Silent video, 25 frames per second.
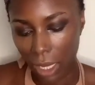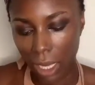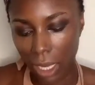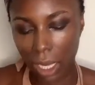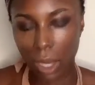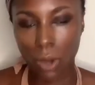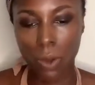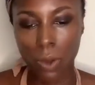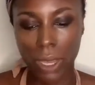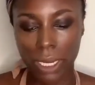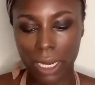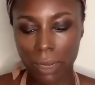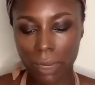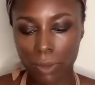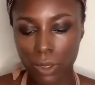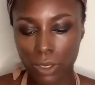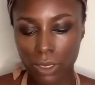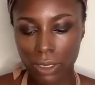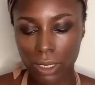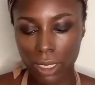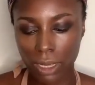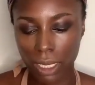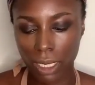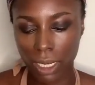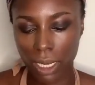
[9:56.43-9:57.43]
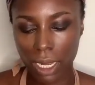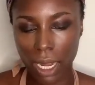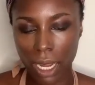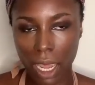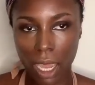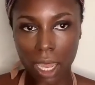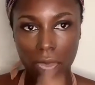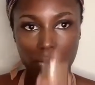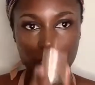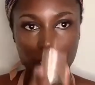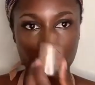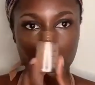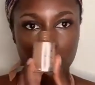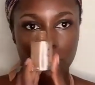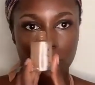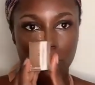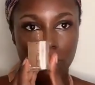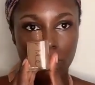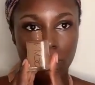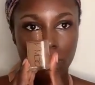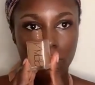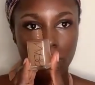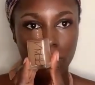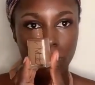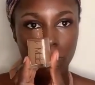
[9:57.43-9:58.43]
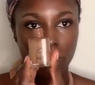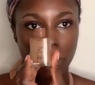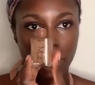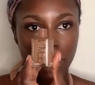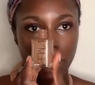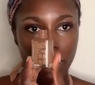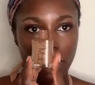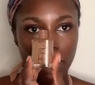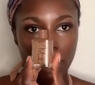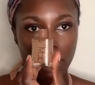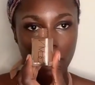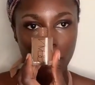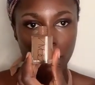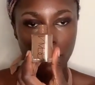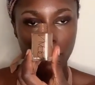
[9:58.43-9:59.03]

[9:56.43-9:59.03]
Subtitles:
Oh, and I'm using the Nars makeup